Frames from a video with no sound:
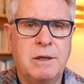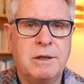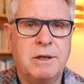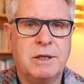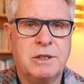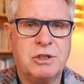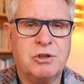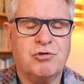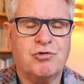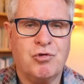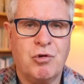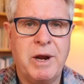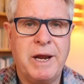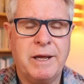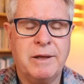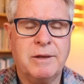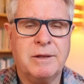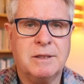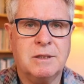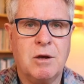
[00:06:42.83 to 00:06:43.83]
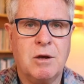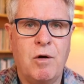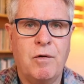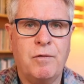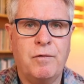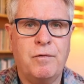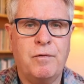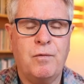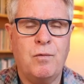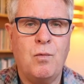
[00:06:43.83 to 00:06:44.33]
the strengths
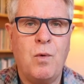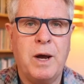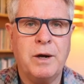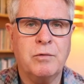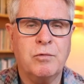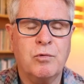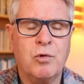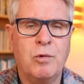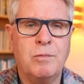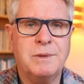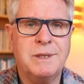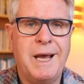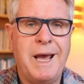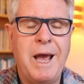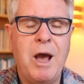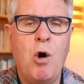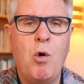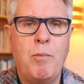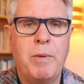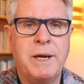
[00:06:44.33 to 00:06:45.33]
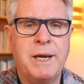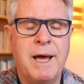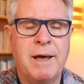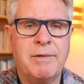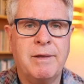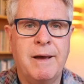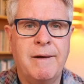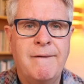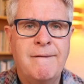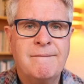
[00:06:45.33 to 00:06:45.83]
of one group to help
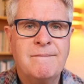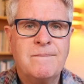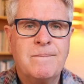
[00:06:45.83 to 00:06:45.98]
another,